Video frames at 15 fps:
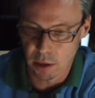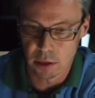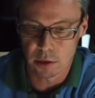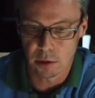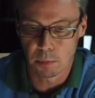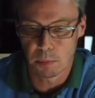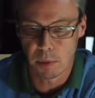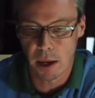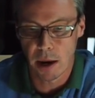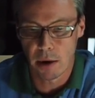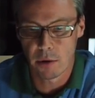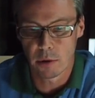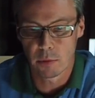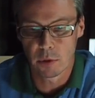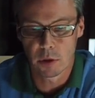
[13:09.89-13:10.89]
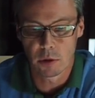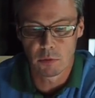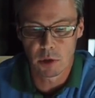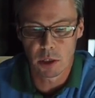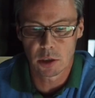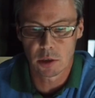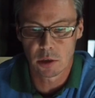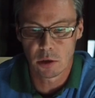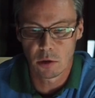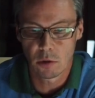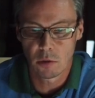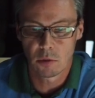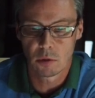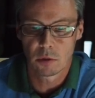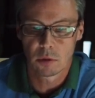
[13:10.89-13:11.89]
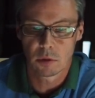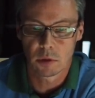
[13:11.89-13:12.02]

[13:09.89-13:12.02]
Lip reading: Let's compare it with the original.